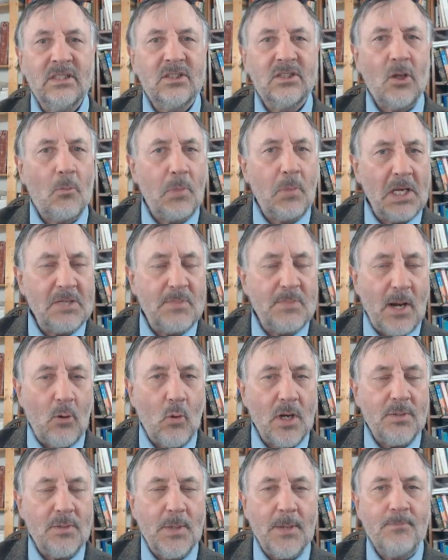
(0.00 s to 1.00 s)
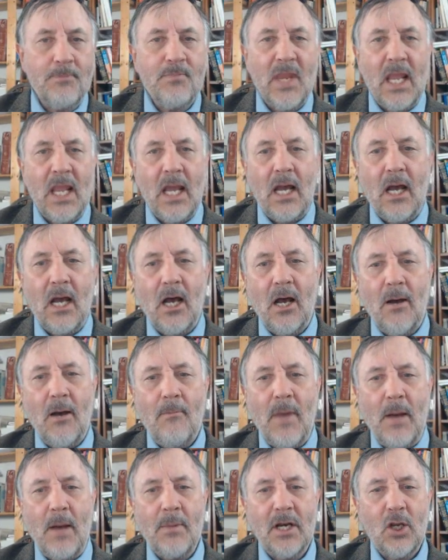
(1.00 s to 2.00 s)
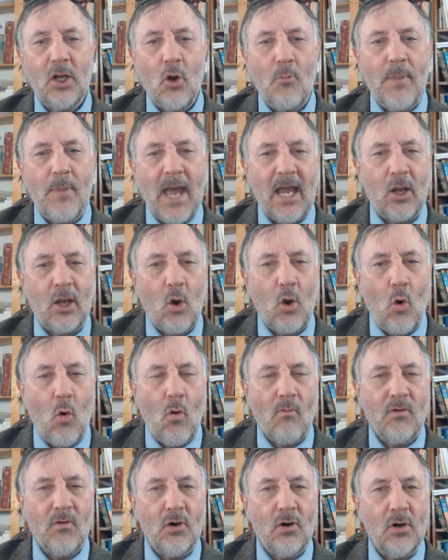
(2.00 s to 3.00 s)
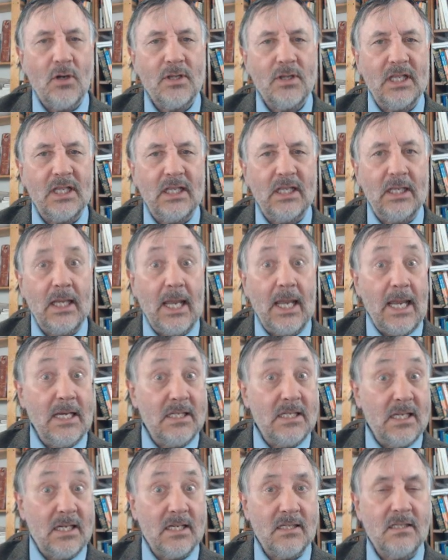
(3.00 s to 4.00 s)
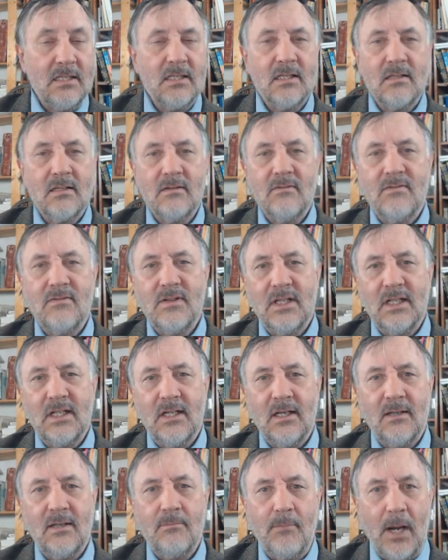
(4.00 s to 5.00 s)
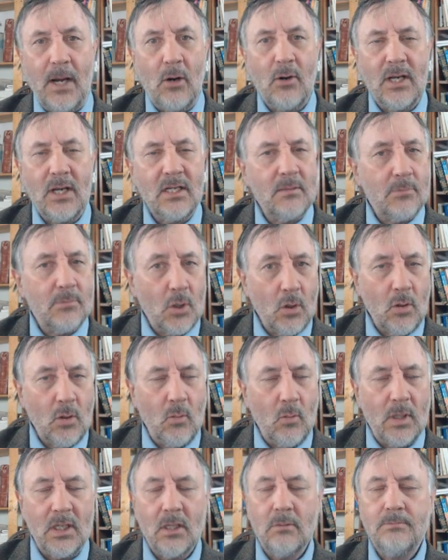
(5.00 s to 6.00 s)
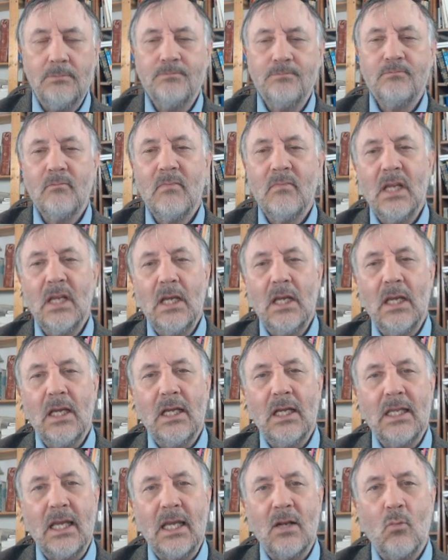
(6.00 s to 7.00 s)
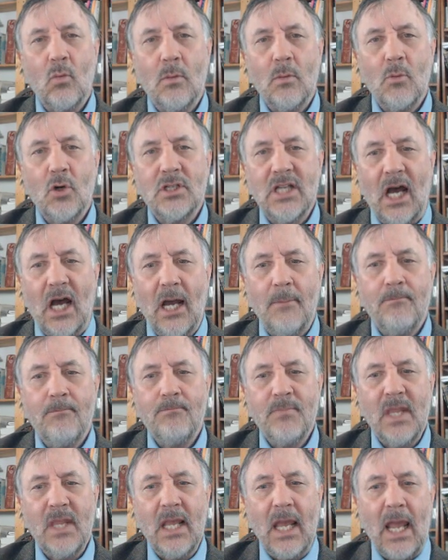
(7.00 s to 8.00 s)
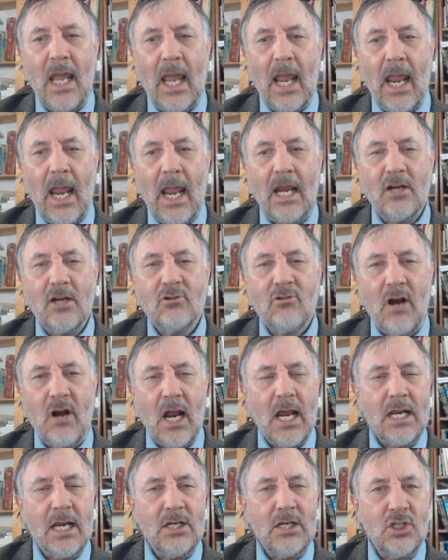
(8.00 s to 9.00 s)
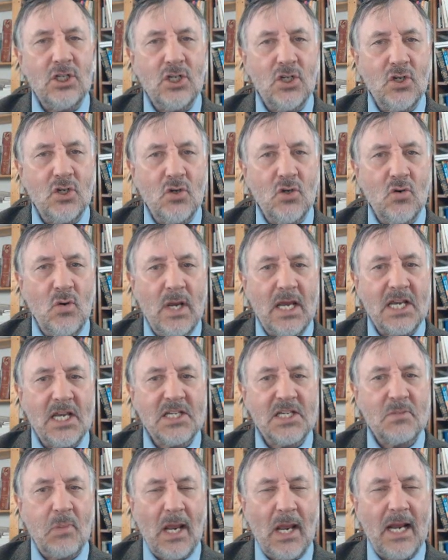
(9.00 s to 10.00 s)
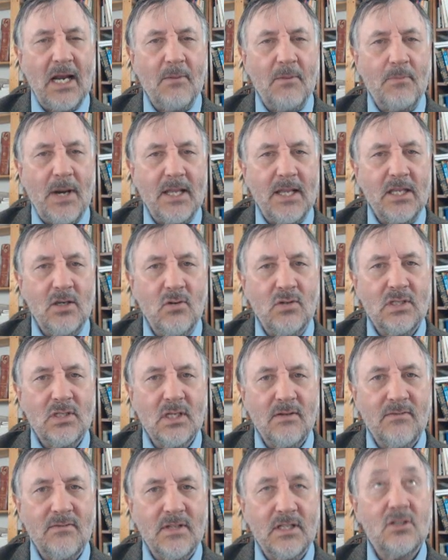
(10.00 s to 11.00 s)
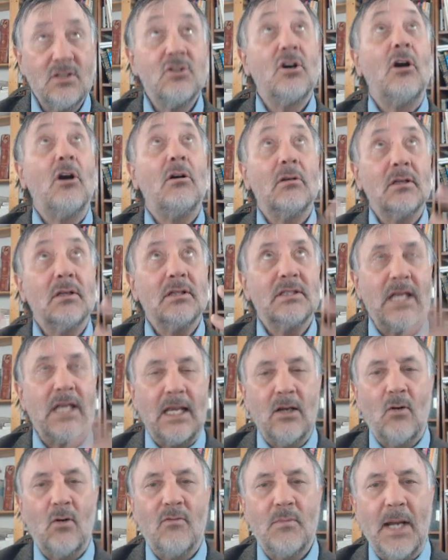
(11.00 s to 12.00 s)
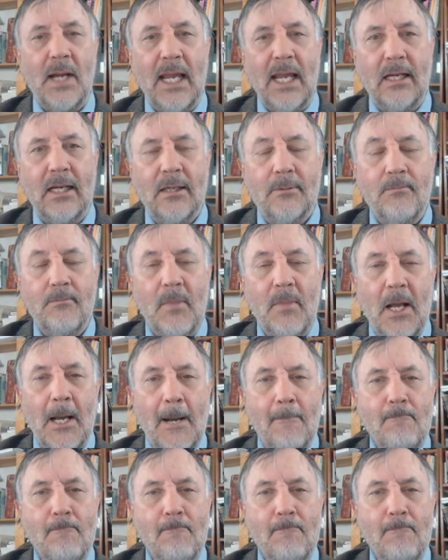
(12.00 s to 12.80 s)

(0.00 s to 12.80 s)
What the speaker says: So please bear with me. I'm going to go back over the incident of Mary and the broken window yet one more time, and try to explain it by the use of this chart that's hanging over my head here.